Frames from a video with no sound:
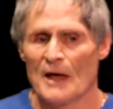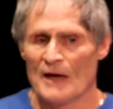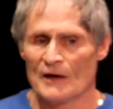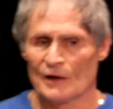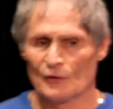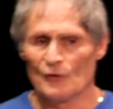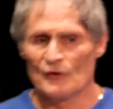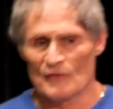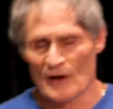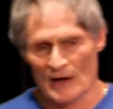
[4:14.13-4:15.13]
And included
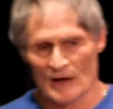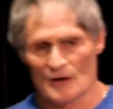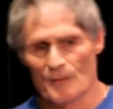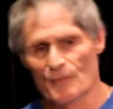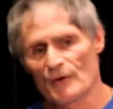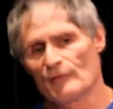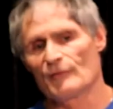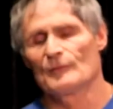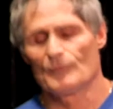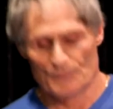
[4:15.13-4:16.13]
in that hand-up brief
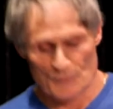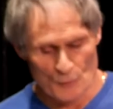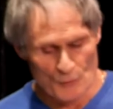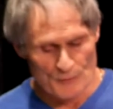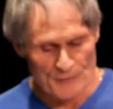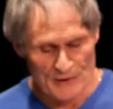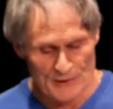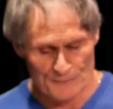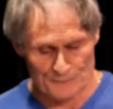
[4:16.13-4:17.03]
would be